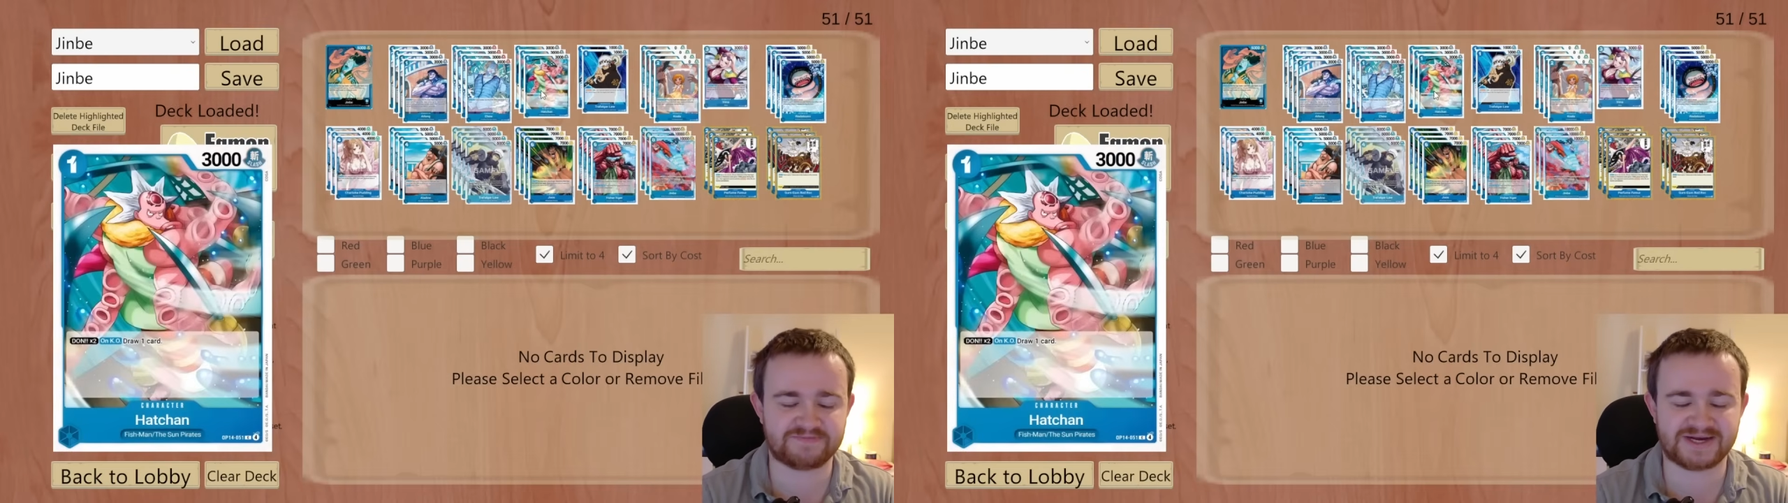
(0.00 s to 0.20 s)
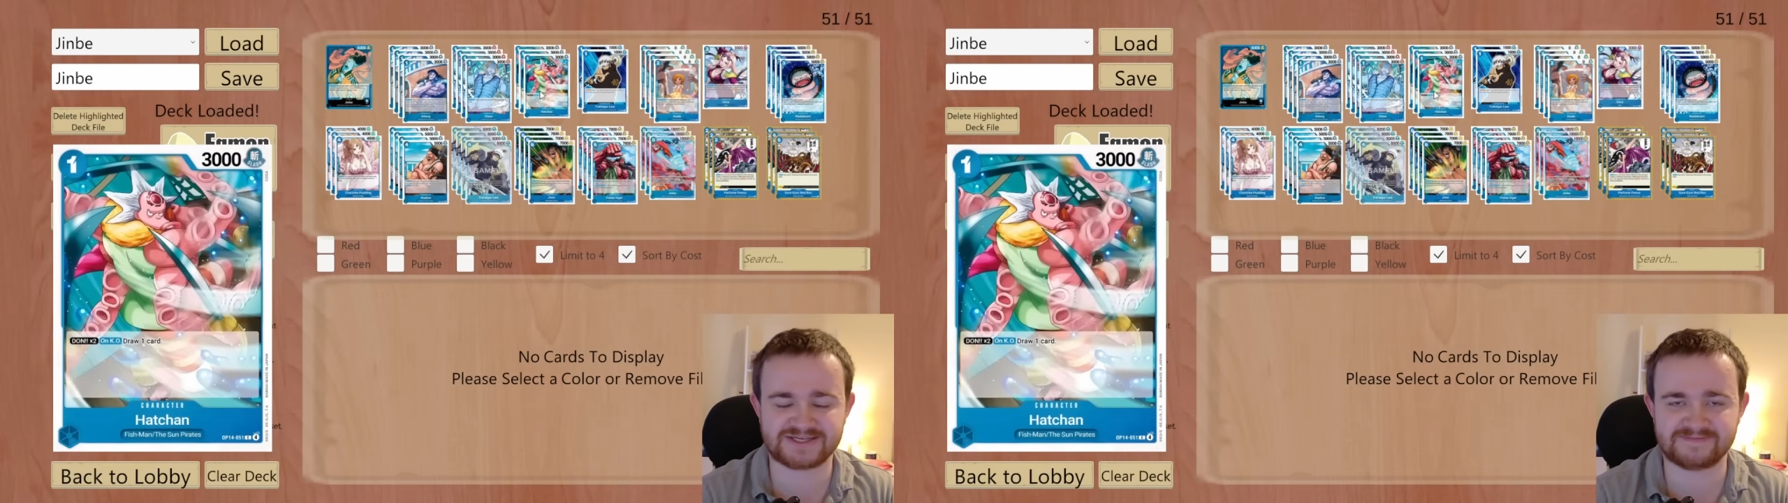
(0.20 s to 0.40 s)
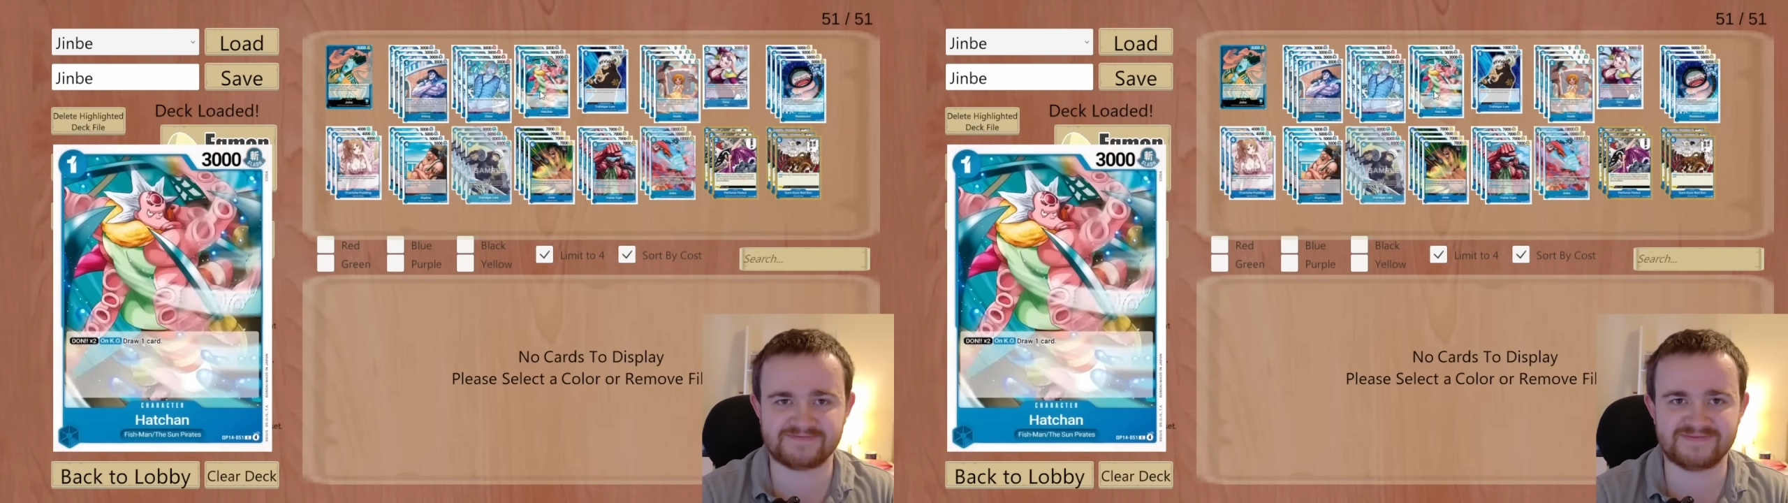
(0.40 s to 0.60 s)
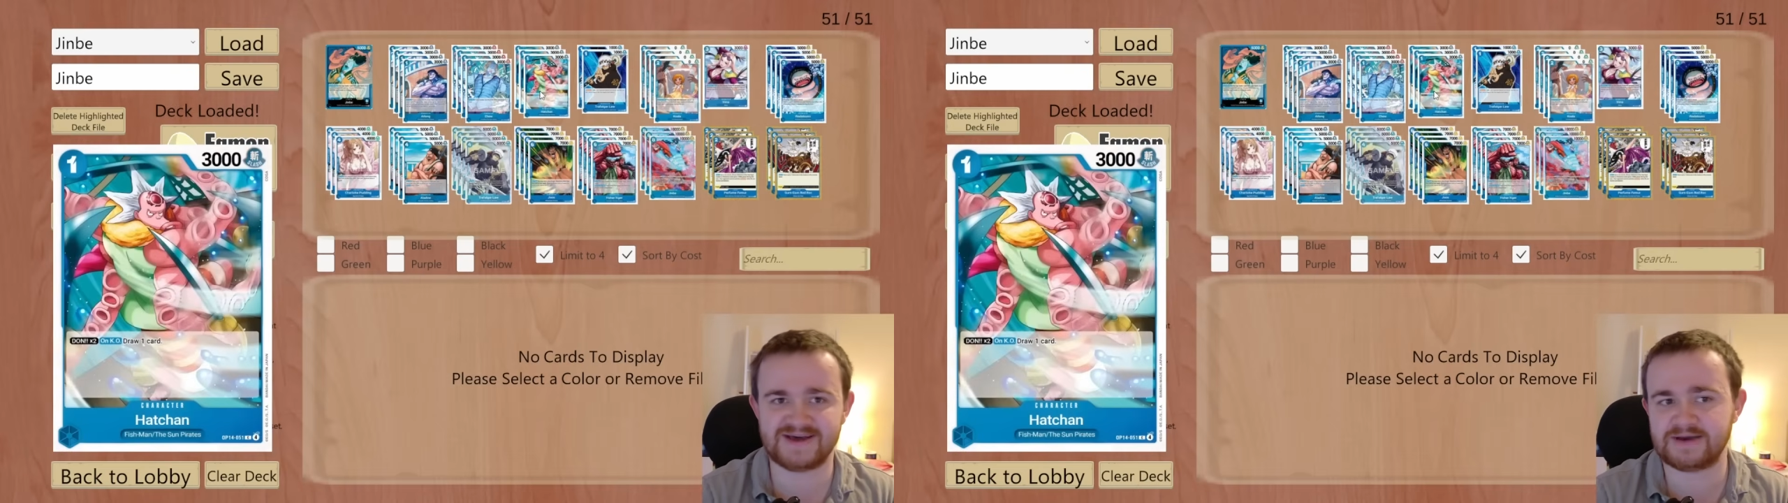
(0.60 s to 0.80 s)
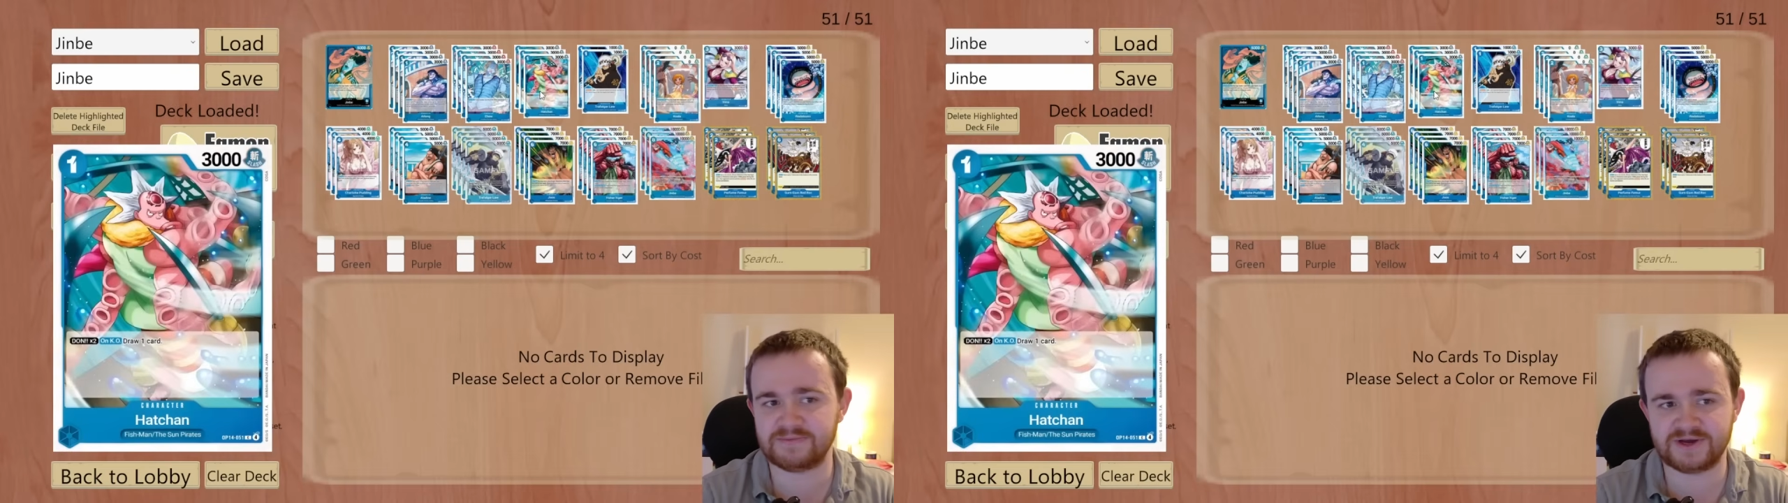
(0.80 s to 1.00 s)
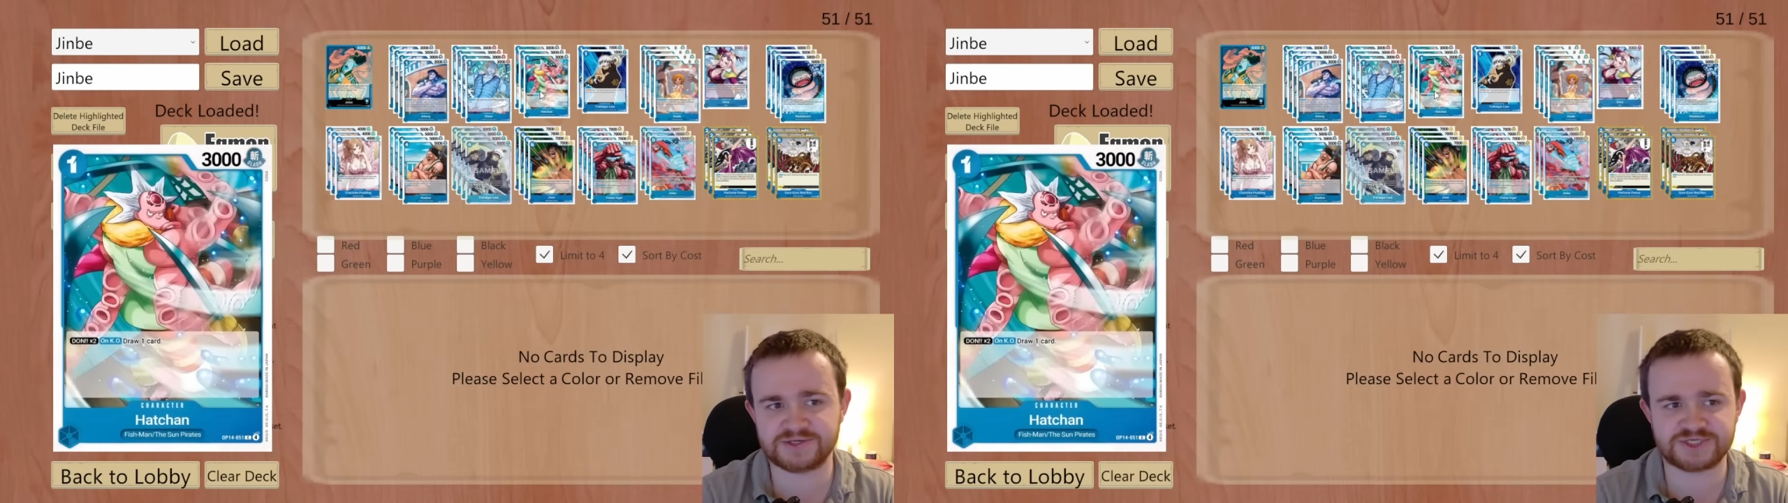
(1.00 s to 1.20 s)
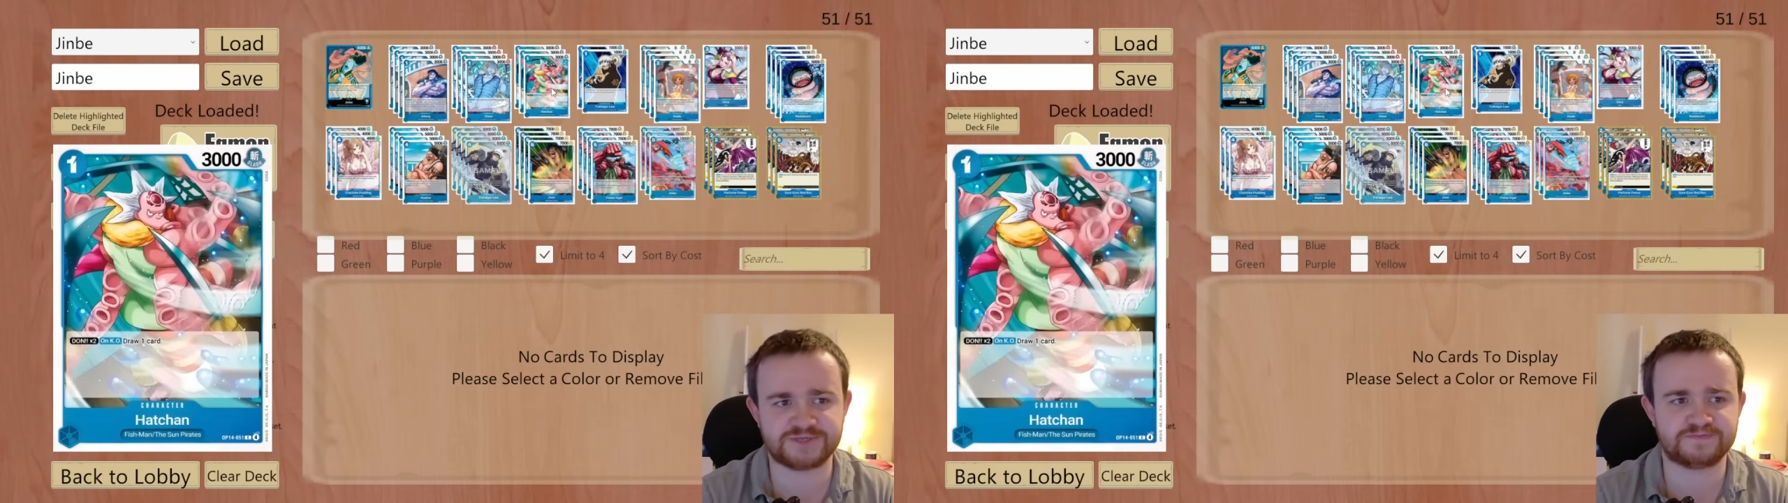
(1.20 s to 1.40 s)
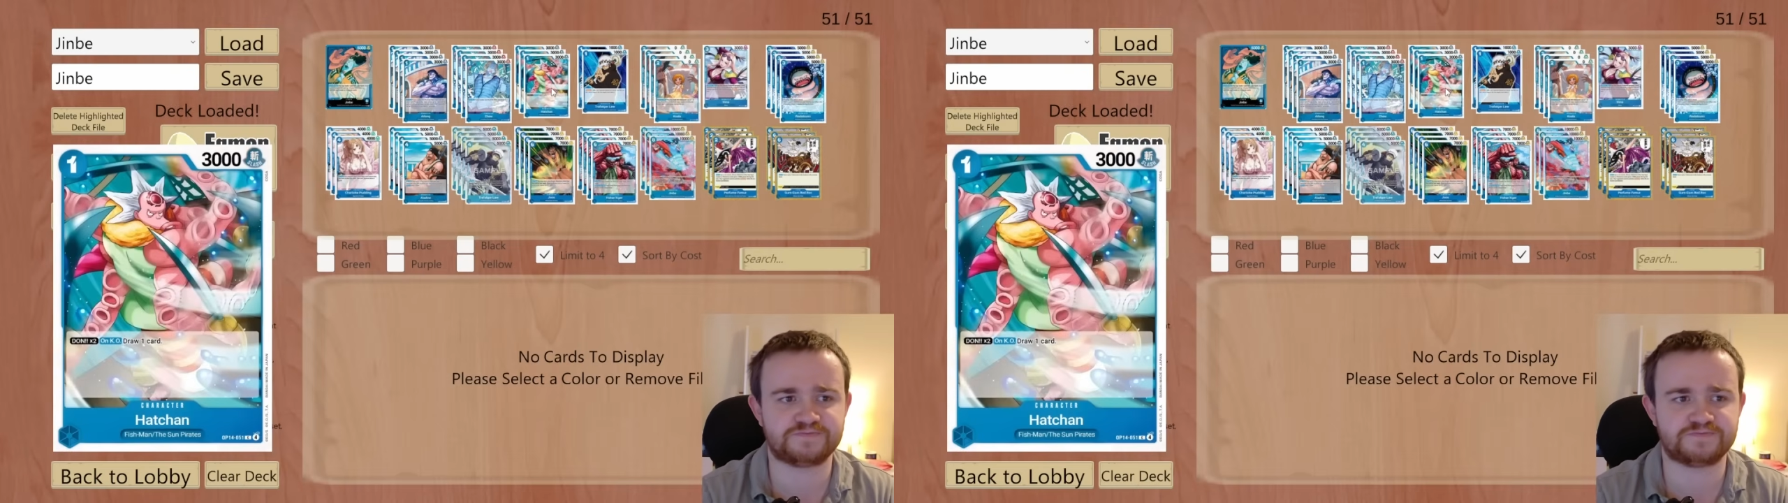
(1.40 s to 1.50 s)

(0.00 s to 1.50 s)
matter that much,